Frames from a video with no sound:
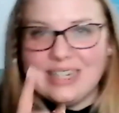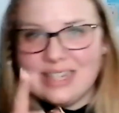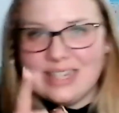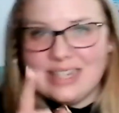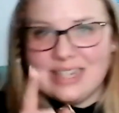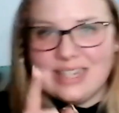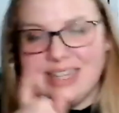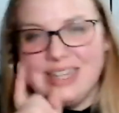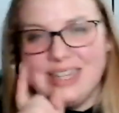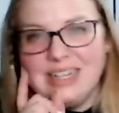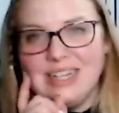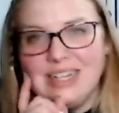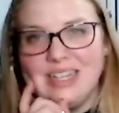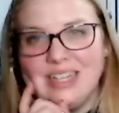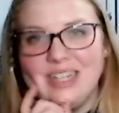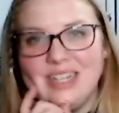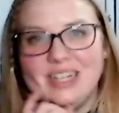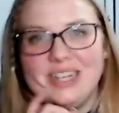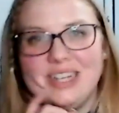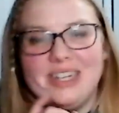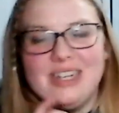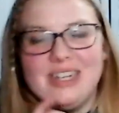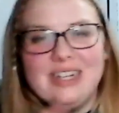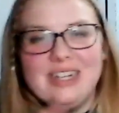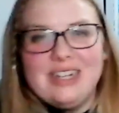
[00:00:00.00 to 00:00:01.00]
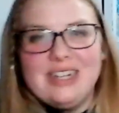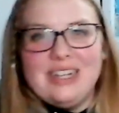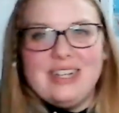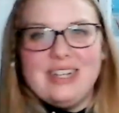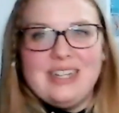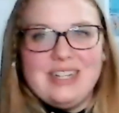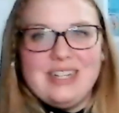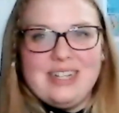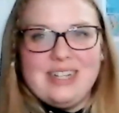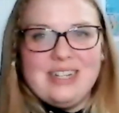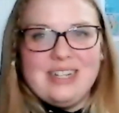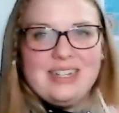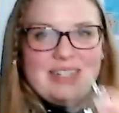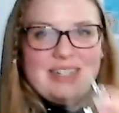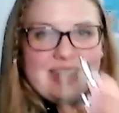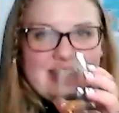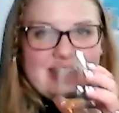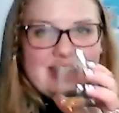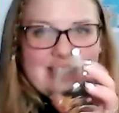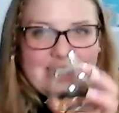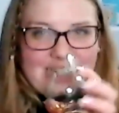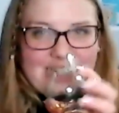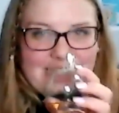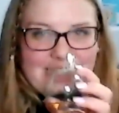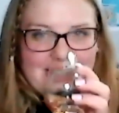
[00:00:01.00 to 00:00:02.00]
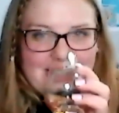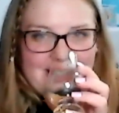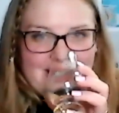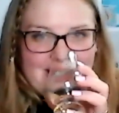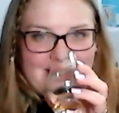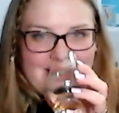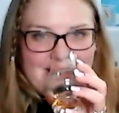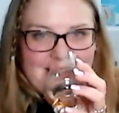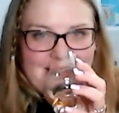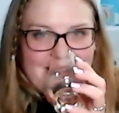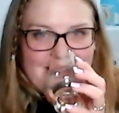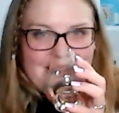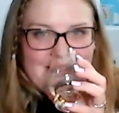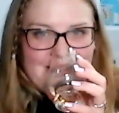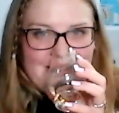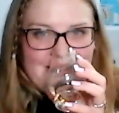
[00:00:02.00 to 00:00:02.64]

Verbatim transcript: That that slight vanilla earthiness to it.